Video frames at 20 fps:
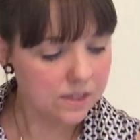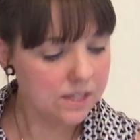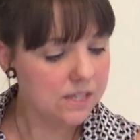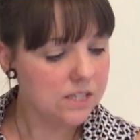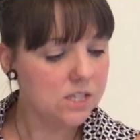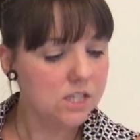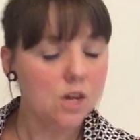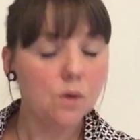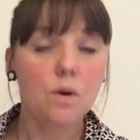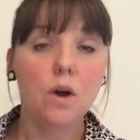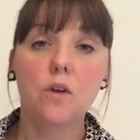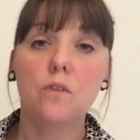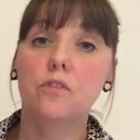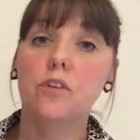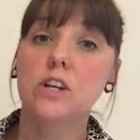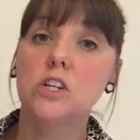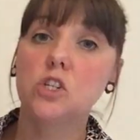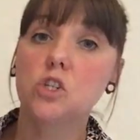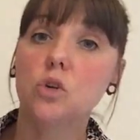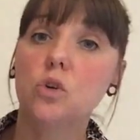the Sew
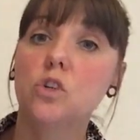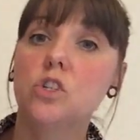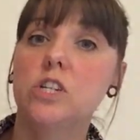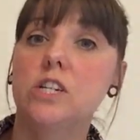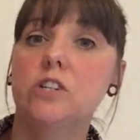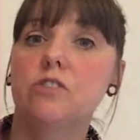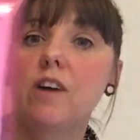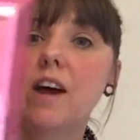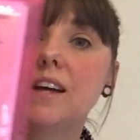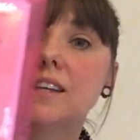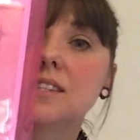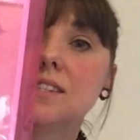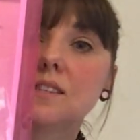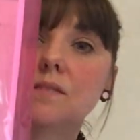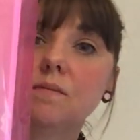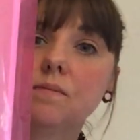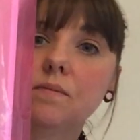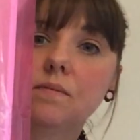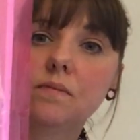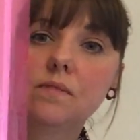Over It Georgie
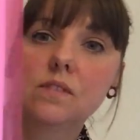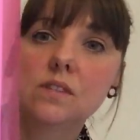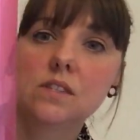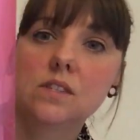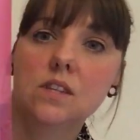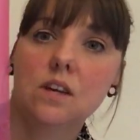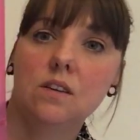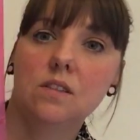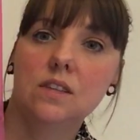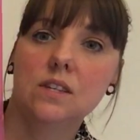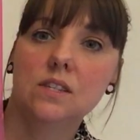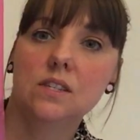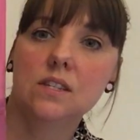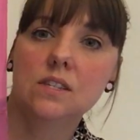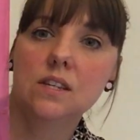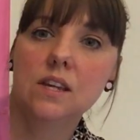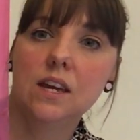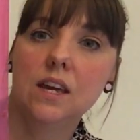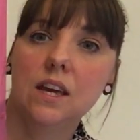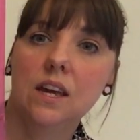dress. So this
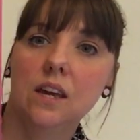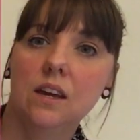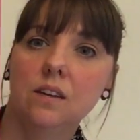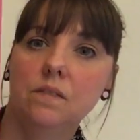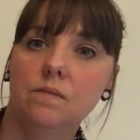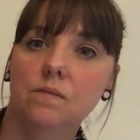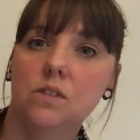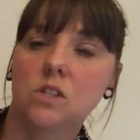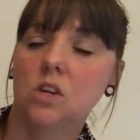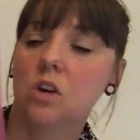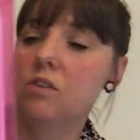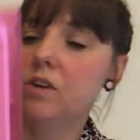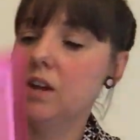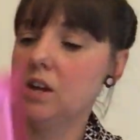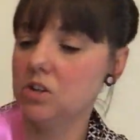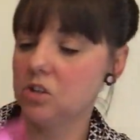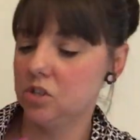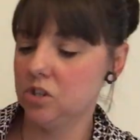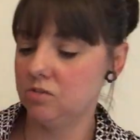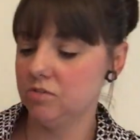is it here.
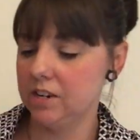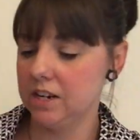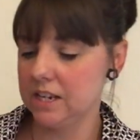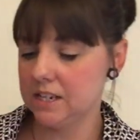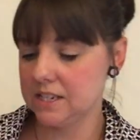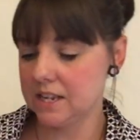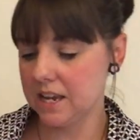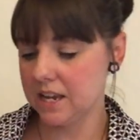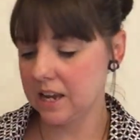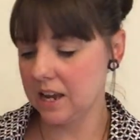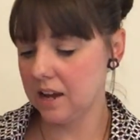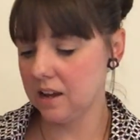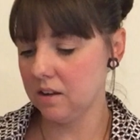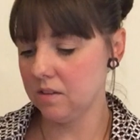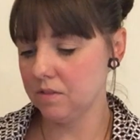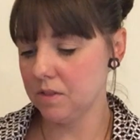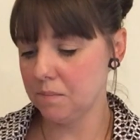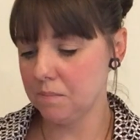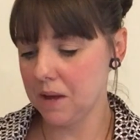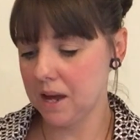Sorry, I should really take it
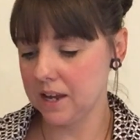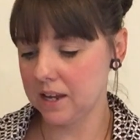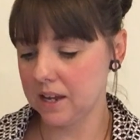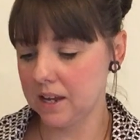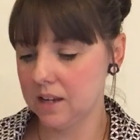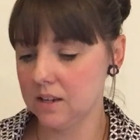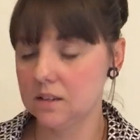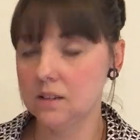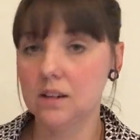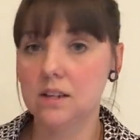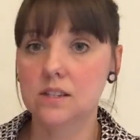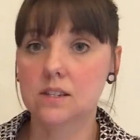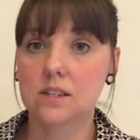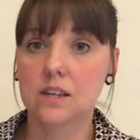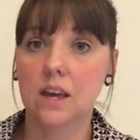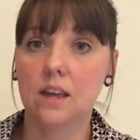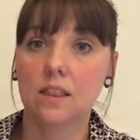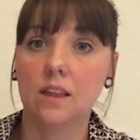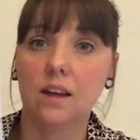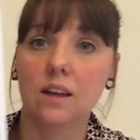out of the packet. Let's
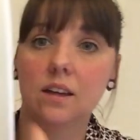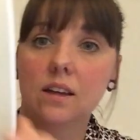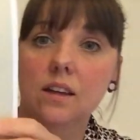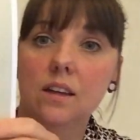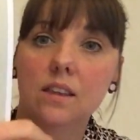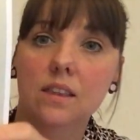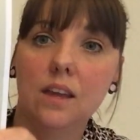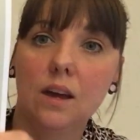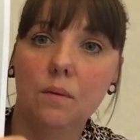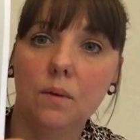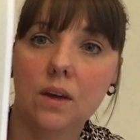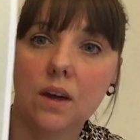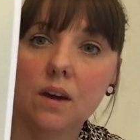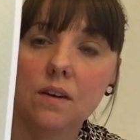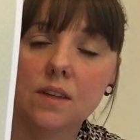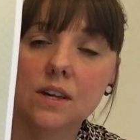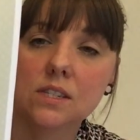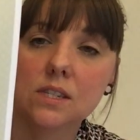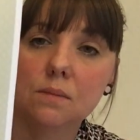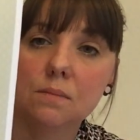get that. There we
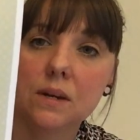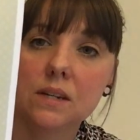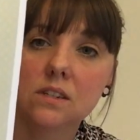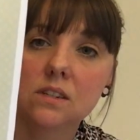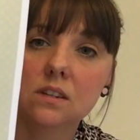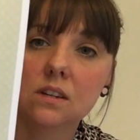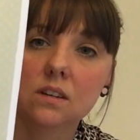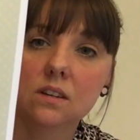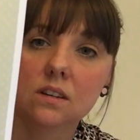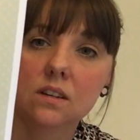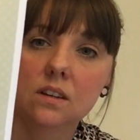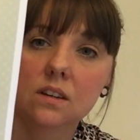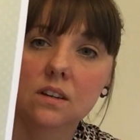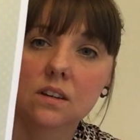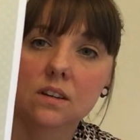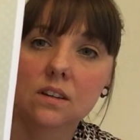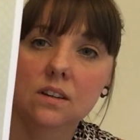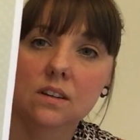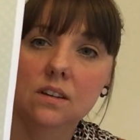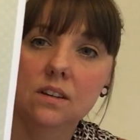go. That's a better
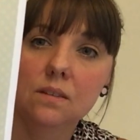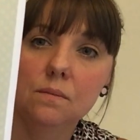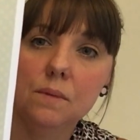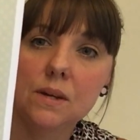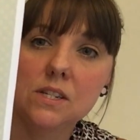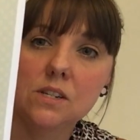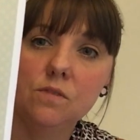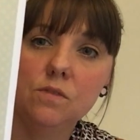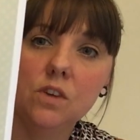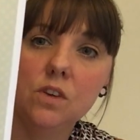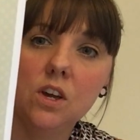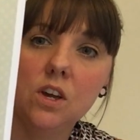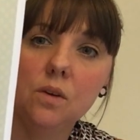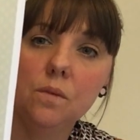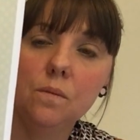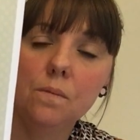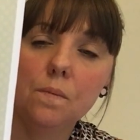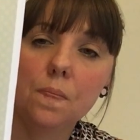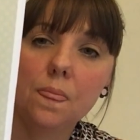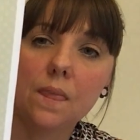
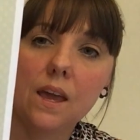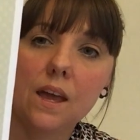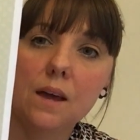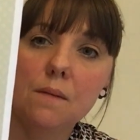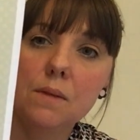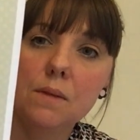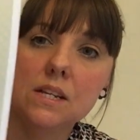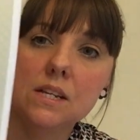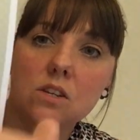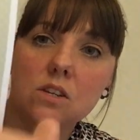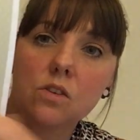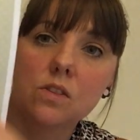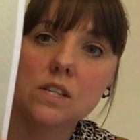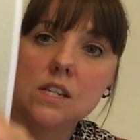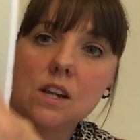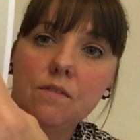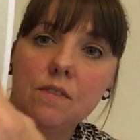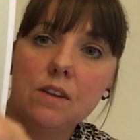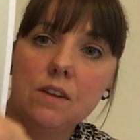view. And it's got this